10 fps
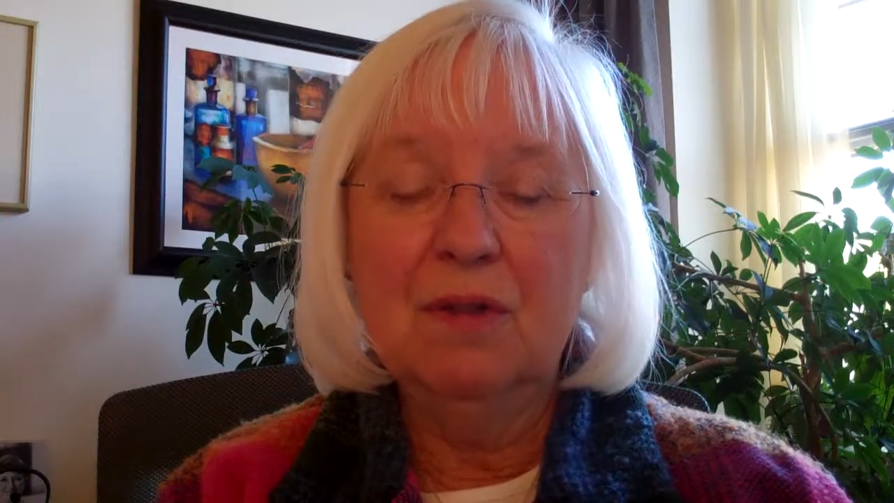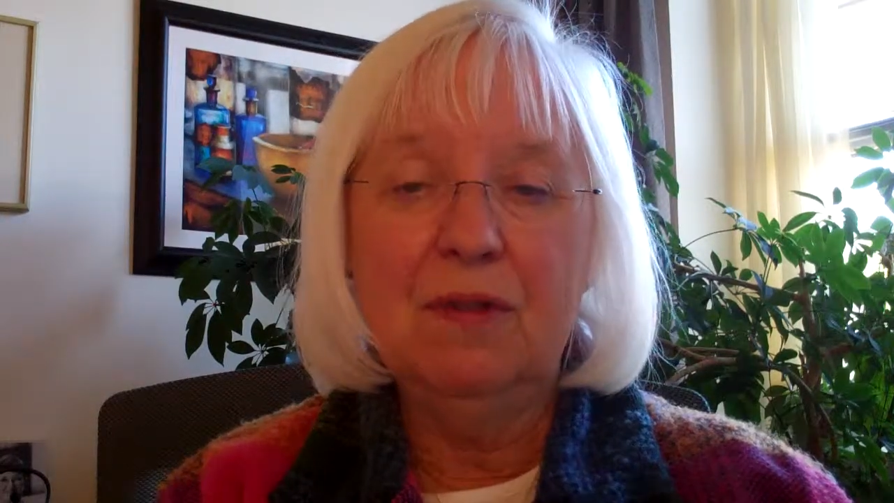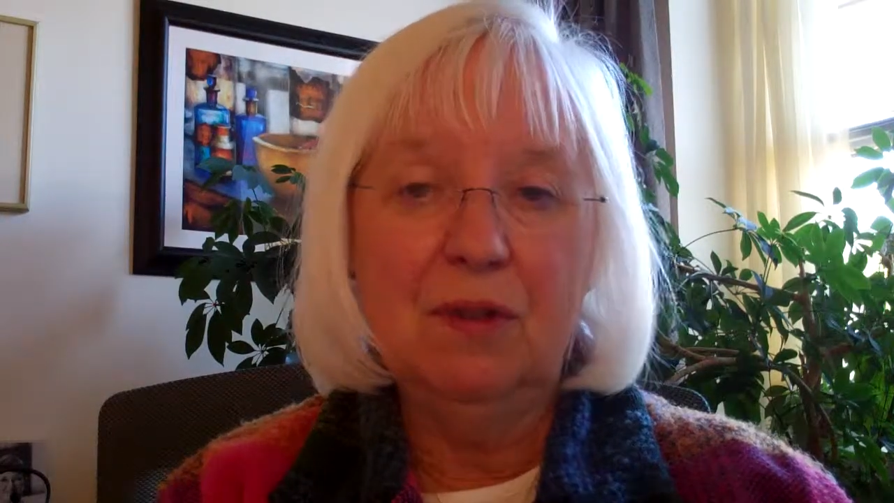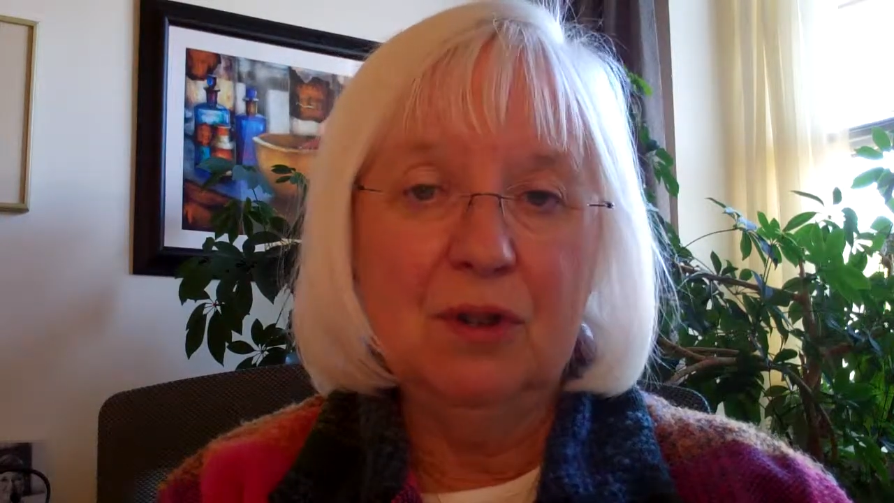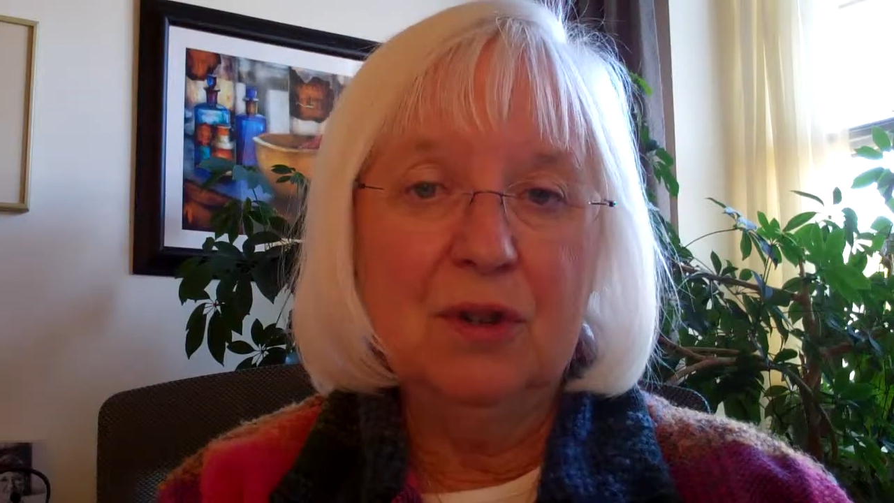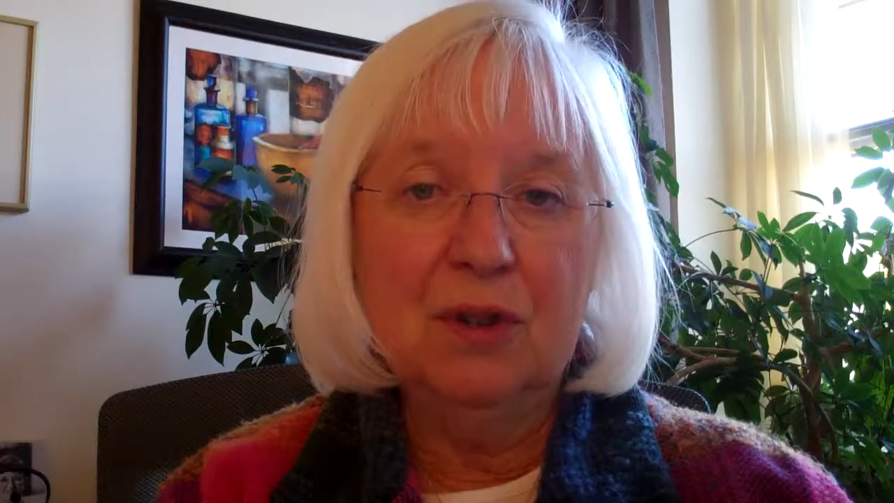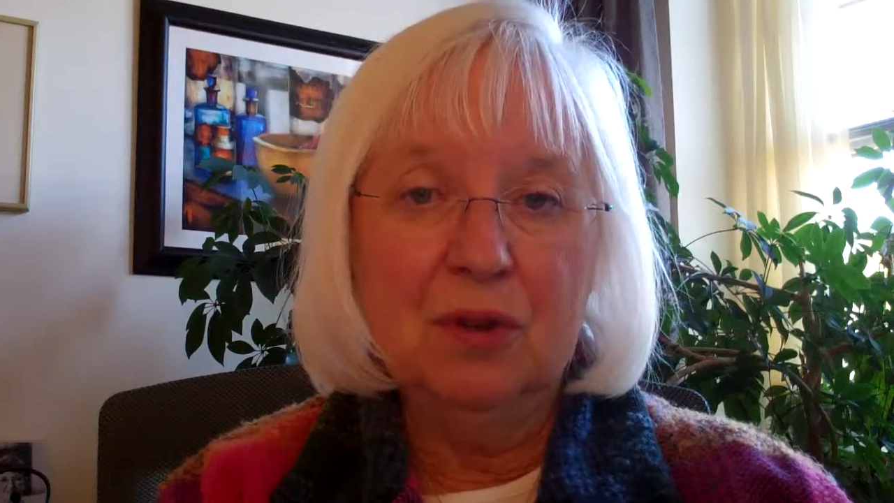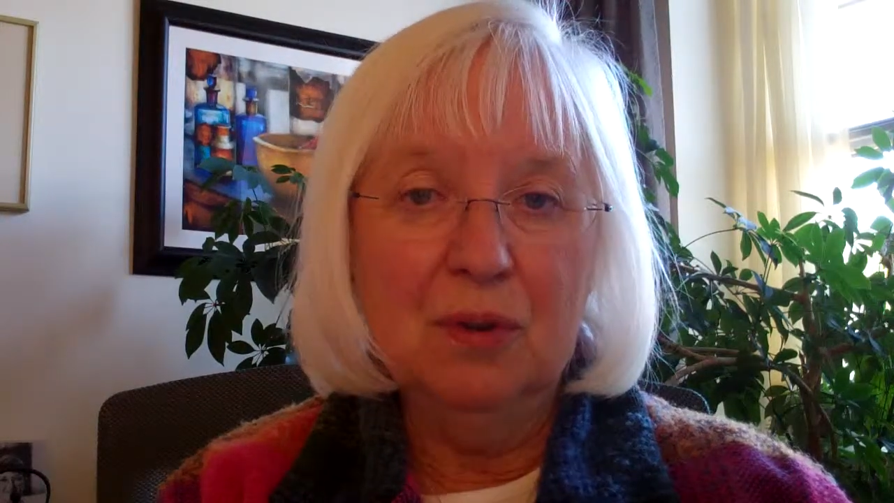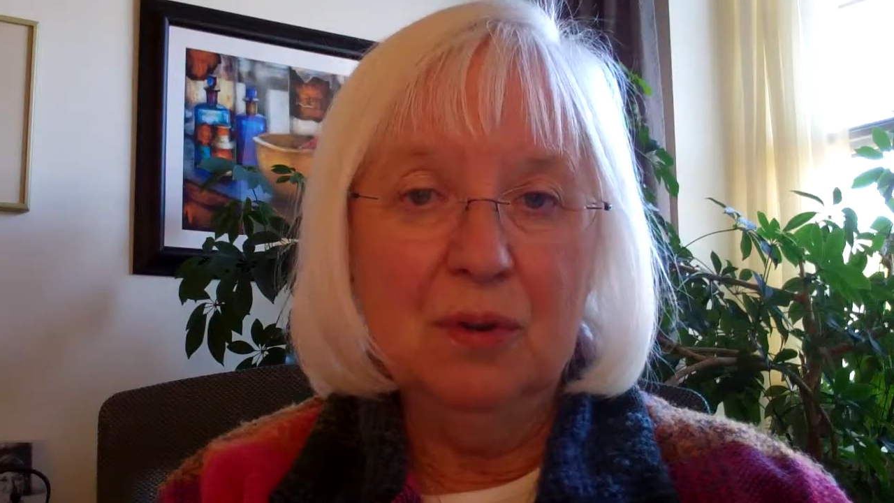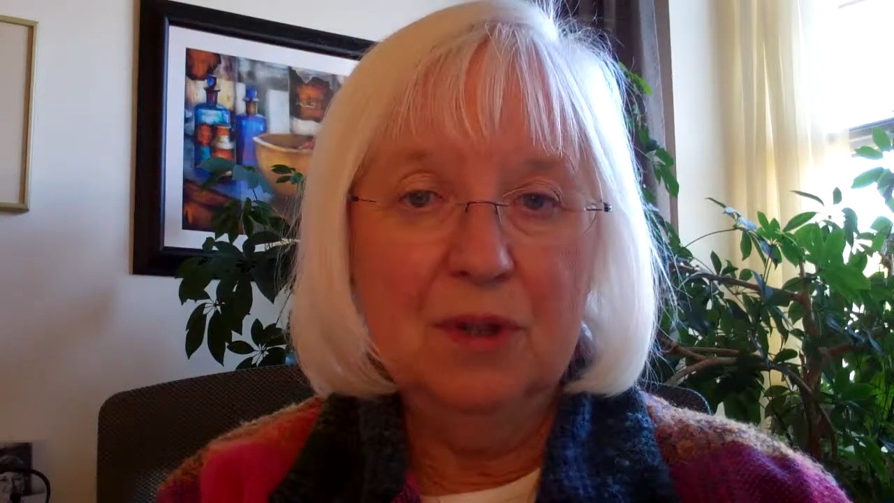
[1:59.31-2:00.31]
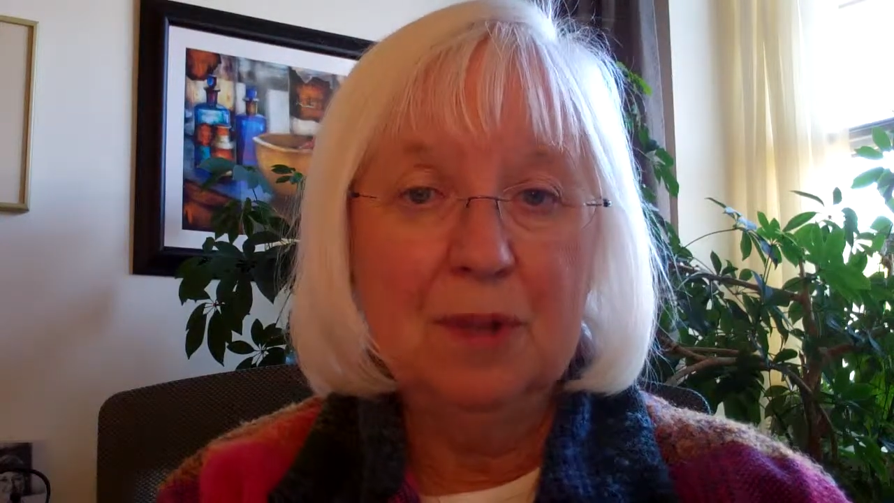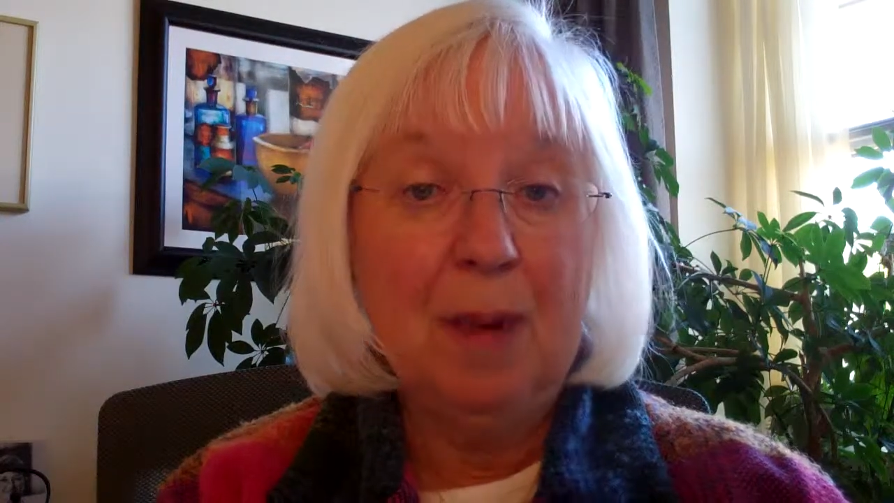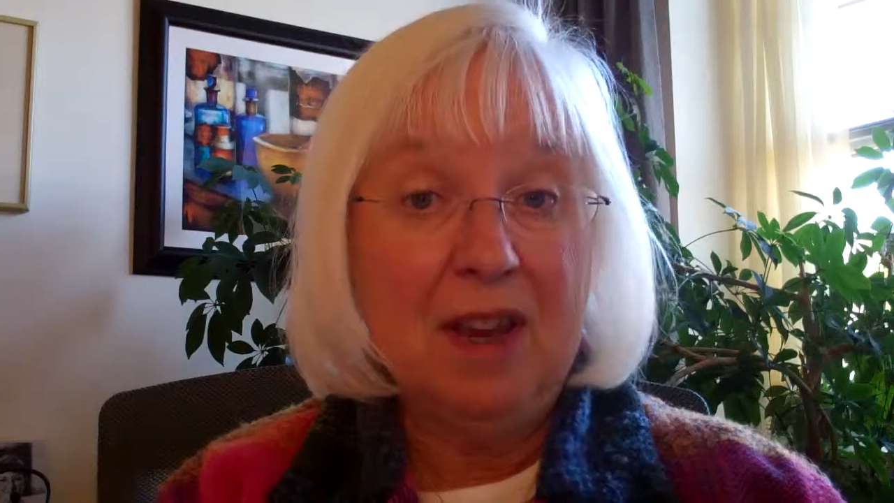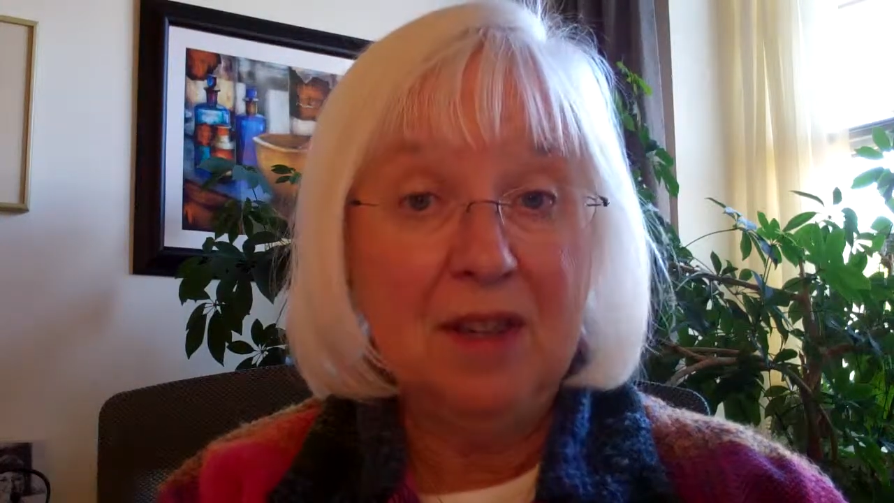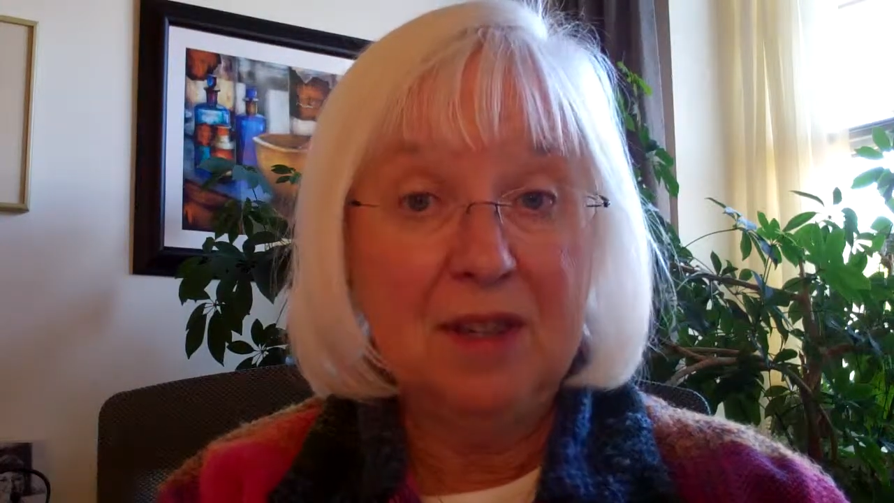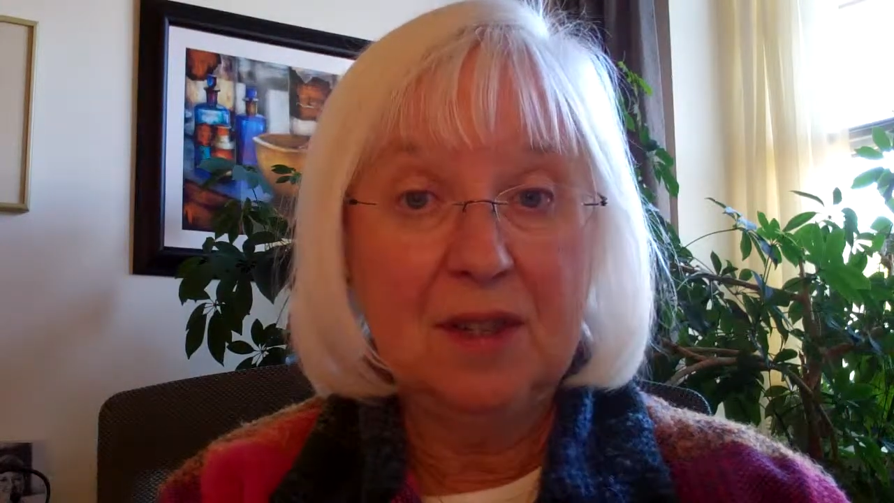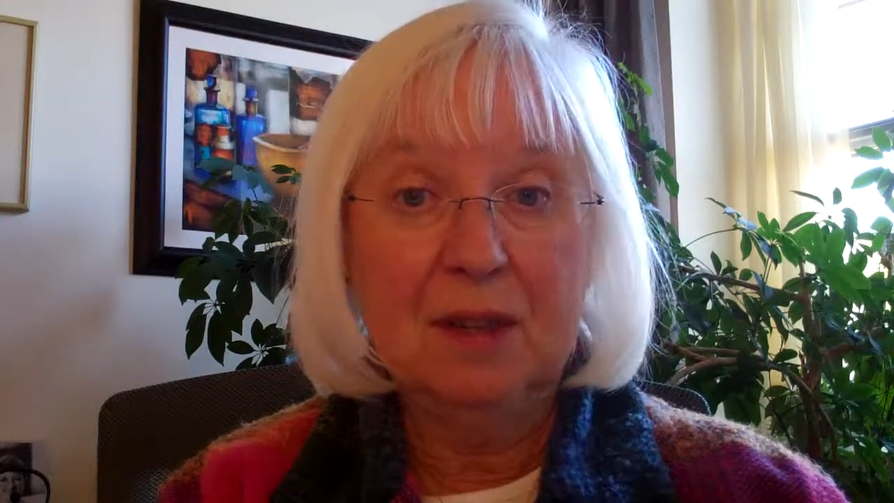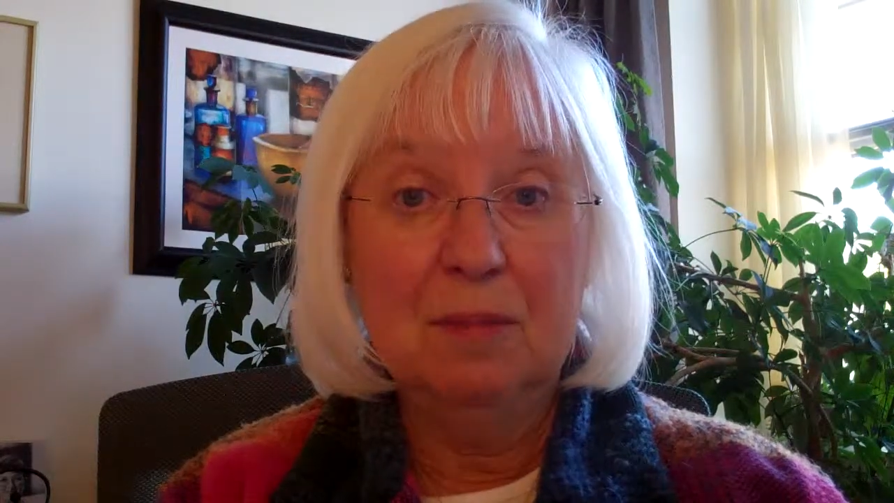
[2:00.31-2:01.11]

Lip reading: refer to space in